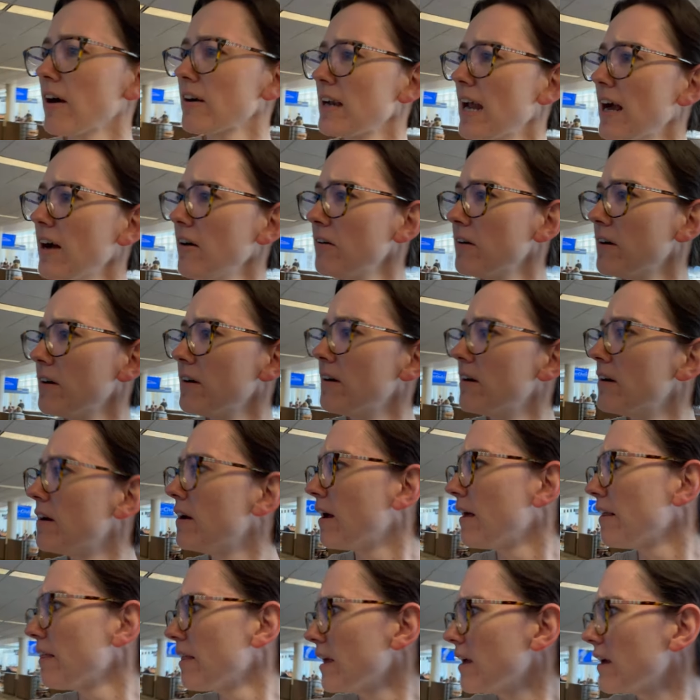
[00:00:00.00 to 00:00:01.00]
now?
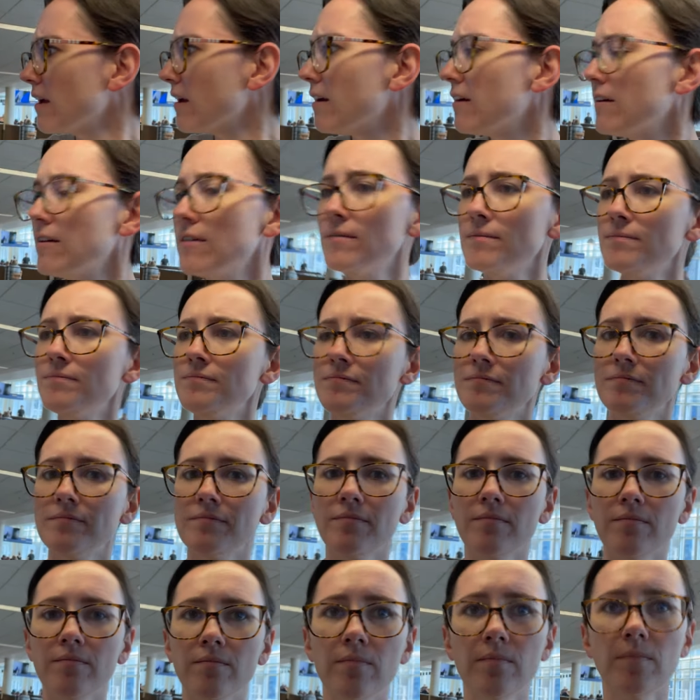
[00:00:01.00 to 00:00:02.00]
Yeah, it's like
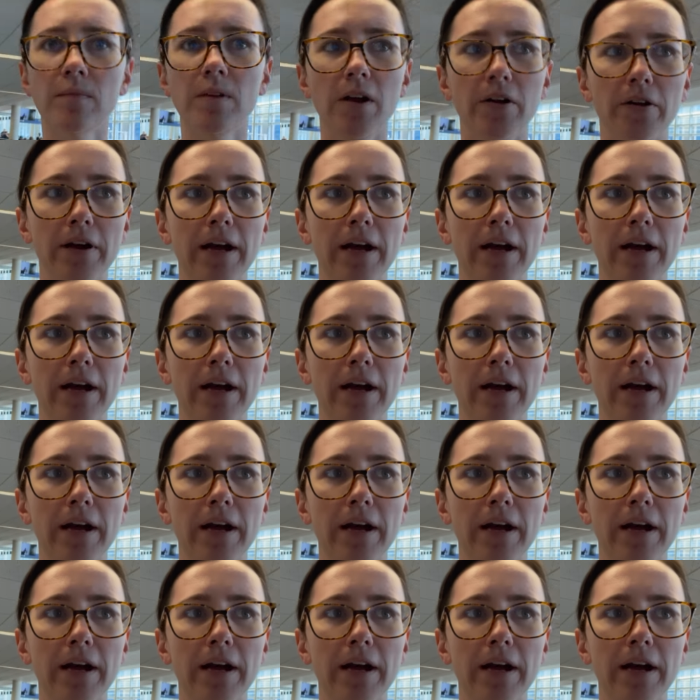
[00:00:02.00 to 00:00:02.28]
2.15.